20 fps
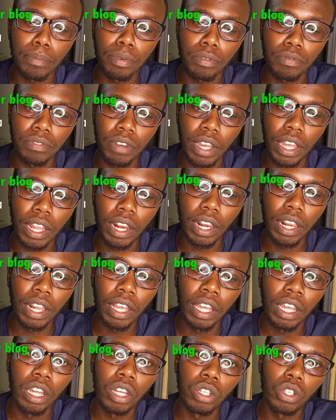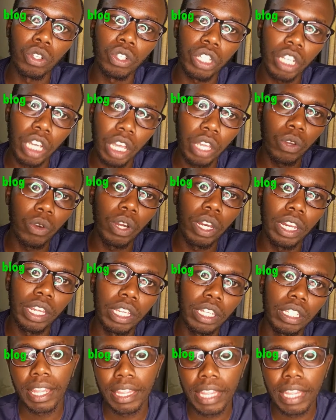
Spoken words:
profile, to share your links.